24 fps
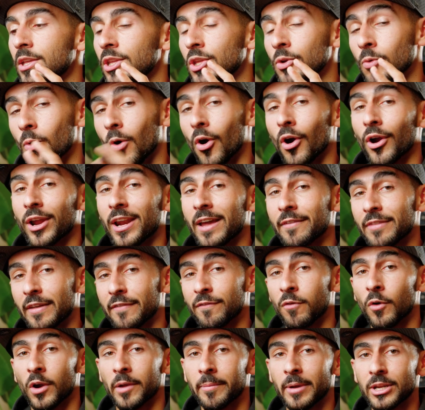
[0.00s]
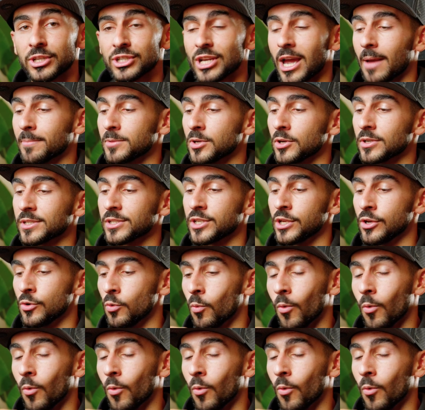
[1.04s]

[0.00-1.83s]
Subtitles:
you are gonna have that 4 gigabyte chapter, so you